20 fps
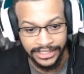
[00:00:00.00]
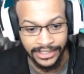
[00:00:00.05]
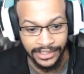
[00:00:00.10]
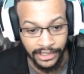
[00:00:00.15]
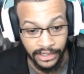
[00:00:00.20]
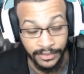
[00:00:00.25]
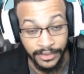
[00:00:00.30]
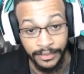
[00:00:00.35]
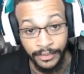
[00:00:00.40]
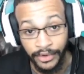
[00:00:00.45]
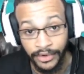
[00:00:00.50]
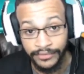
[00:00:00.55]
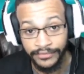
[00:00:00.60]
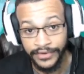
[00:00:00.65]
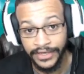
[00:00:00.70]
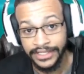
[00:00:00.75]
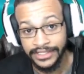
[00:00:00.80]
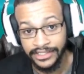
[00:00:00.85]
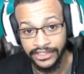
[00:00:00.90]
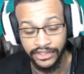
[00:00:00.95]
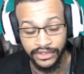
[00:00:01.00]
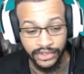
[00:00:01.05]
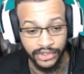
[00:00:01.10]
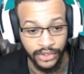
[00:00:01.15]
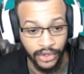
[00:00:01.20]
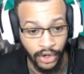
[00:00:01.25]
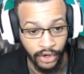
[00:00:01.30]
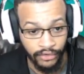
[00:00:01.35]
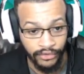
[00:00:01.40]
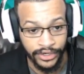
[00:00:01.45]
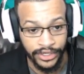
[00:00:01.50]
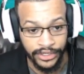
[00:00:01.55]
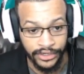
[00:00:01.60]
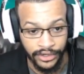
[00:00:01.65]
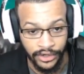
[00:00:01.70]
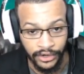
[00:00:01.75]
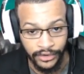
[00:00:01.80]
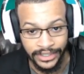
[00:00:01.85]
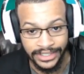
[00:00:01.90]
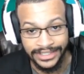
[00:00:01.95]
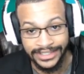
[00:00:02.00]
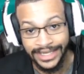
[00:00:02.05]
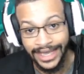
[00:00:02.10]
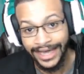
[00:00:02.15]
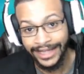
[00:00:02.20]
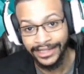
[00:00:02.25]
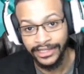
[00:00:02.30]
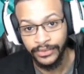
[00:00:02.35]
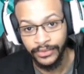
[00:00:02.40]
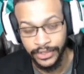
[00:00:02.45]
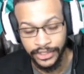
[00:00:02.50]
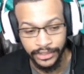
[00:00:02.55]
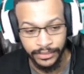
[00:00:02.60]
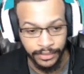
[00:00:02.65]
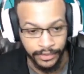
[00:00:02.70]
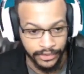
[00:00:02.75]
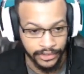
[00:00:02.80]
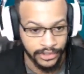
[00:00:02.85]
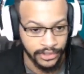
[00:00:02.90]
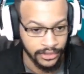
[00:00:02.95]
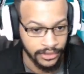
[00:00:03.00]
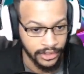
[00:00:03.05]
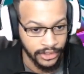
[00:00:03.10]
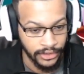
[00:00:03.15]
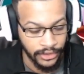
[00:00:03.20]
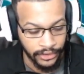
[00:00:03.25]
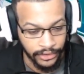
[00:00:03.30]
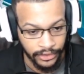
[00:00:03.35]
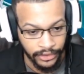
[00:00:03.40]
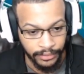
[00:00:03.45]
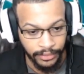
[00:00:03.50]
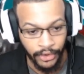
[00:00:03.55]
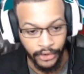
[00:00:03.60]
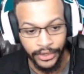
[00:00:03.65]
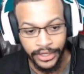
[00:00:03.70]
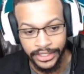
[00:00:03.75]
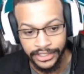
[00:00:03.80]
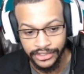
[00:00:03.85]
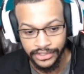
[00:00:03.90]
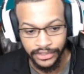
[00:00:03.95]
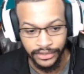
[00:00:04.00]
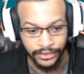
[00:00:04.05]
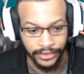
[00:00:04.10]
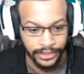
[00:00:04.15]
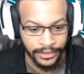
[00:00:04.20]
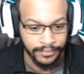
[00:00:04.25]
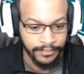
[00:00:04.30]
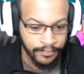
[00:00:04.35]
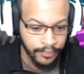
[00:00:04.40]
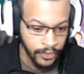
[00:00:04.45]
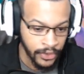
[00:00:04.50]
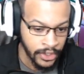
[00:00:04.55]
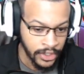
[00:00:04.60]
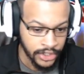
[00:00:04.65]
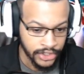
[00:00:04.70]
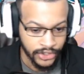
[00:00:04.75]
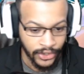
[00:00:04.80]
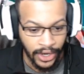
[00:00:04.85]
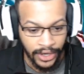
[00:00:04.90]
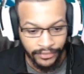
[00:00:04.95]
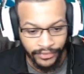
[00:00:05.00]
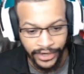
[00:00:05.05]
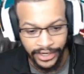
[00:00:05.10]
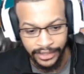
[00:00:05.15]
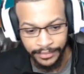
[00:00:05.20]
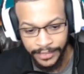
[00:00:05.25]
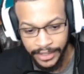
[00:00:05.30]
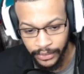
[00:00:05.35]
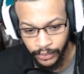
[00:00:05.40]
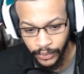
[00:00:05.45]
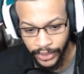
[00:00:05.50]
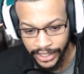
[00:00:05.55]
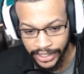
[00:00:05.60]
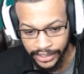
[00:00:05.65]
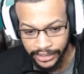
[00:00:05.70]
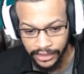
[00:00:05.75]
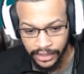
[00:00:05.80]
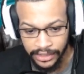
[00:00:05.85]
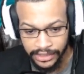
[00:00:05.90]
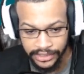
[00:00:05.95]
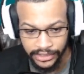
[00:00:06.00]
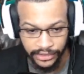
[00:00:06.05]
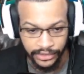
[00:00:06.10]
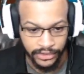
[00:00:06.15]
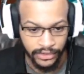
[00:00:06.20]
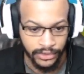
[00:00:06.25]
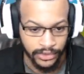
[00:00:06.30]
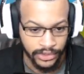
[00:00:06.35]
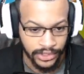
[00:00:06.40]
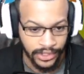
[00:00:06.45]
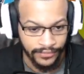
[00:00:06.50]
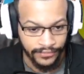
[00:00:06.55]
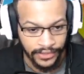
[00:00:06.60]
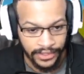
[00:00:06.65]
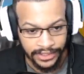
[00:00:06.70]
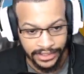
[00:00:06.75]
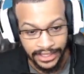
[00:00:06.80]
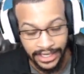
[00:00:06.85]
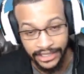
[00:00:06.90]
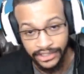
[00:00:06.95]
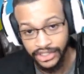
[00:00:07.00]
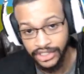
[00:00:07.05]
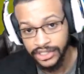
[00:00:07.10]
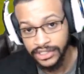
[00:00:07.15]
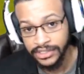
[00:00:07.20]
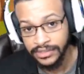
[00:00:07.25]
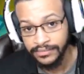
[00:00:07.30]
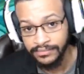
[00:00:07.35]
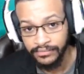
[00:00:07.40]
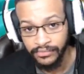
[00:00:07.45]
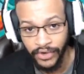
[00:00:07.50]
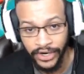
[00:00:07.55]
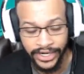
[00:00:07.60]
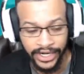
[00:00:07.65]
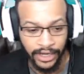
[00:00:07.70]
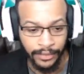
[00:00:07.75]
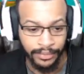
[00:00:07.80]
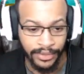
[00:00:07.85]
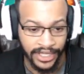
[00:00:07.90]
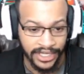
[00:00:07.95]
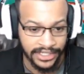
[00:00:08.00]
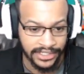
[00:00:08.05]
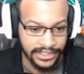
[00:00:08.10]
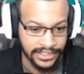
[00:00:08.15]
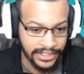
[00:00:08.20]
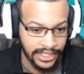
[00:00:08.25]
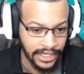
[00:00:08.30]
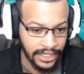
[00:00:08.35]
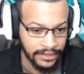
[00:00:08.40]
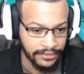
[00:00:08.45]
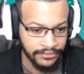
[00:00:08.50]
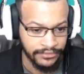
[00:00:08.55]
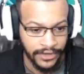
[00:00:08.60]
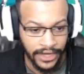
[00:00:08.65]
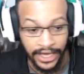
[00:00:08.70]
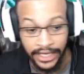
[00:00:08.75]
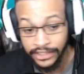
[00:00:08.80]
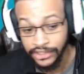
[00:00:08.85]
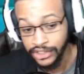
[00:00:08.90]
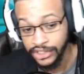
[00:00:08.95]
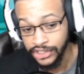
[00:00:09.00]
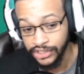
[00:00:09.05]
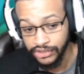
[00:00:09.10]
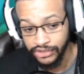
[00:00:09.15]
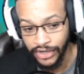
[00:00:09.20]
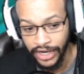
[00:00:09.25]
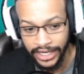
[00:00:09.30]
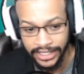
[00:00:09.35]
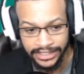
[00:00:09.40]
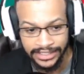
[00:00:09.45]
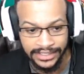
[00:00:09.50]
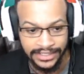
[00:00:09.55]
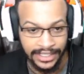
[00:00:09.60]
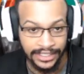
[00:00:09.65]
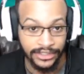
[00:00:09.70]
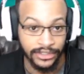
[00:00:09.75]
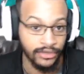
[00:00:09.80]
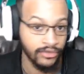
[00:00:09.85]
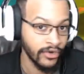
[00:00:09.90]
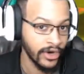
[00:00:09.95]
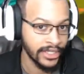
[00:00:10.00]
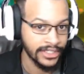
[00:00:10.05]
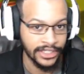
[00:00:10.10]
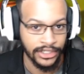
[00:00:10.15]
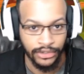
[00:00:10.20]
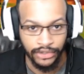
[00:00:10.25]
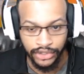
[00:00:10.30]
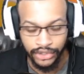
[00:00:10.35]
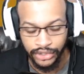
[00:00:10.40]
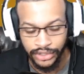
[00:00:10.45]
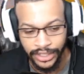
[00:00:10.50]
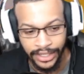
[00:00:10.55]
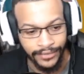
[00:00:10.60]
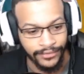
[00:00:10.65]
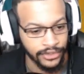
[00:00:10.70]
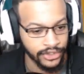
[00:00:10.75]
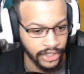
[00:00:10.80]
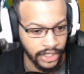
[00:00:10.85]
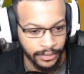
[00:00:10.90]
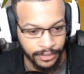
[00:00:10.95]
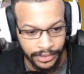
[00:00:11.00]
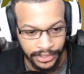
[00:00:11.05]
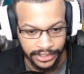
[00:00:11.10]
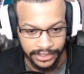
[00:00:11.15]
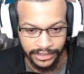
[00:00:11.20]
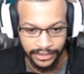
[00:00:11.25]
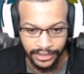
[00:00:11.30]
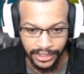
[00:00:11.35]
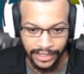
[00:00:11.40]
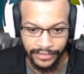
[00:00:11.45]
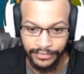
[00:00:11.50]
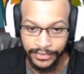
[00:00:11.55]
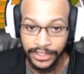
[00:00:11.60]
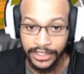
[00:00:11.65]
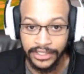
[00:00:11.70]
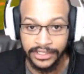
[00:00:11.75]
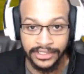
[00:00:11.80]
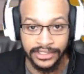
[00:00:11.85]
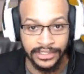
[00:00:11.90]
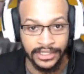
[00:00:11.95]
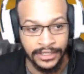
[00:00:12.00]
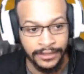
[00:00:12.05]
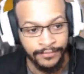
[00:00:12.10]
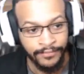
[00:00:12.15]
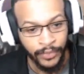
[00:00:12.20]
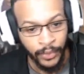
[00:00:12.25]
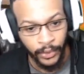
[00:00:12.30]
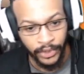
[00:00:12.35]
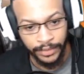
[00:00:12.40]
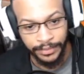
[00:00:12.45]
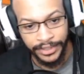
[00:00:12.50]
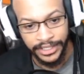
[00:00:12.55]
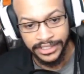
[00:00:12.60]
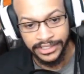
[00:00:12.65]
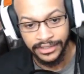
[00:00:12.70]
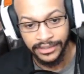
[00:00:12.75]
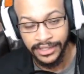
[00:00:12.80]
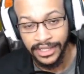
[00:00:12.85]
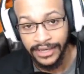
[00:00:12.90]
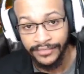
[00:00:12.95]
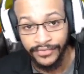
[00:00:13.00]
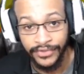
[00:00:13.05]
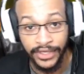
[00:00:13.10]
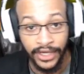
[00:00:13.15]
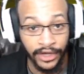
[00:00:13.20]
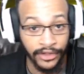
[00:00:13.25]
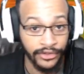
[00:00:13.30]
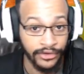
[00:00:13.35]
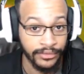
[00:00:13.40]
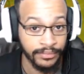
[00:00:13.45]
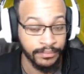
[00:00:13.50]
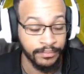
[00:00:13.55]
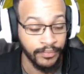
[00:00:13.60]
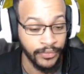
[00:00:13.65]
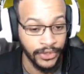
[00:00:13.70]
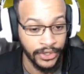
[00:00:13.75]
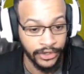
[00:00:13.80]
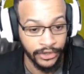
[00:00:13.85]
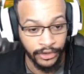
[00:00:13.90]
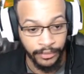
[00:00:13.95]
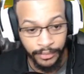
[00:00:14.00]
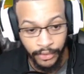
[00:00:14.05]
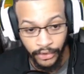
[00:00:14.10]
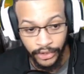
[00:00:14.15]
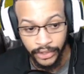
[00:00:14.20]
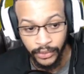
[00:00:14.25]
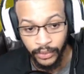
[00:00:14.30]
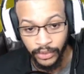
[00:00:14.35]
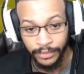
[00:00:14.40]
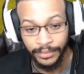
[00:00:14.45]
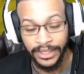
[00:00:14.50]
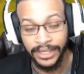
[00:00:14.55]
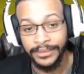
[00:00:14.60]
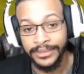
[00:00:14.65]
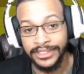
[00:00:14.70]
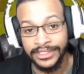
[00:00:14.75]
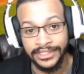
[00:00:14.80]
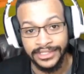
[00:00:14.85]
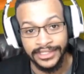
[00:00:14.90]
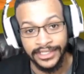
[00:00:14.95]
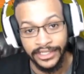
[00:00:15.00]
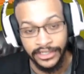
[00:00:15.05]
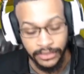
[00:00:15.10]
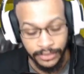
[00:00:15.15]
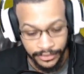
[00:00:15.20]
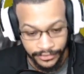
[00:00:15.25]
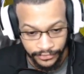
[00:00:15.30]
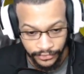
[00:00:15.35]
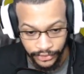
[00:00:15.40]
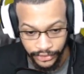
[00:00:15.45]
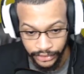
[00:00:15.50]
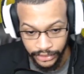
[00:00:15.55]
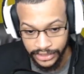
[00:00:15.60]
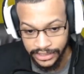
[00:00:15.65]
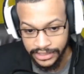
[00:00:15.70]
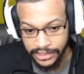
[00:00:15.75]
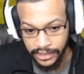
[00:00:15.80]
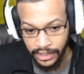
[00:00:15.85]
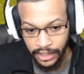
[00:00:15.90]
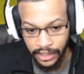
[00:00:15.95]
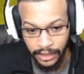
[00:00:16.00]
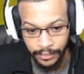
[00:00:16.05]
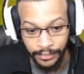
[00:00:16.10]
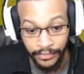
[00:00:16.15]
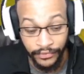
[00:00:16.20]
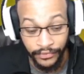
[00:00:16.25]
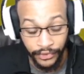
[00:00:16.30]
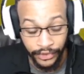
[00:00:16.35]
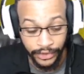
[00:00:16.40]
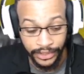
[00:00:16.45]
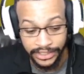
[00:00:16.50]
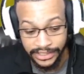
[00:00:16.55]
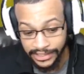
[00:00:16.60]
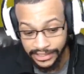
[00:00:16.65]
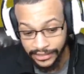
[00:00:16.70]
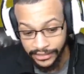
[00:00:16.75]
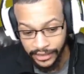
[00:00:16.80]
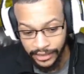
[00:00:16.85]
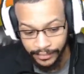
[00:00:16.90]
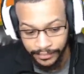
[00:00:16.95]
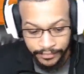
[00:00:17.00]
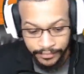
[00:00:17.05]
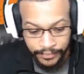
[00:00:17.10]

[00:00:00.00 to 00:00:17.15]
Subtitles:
a little bit more advanced, and you should already know exactly what your person, you know, your opponent is doing. So I'd recommend waiting until you do stuff like that. Just right now, play it safe and just try and stay to the right side. You should never try and peek to the left, because when you peek to the left, your opponent will be able to see you before you could see them.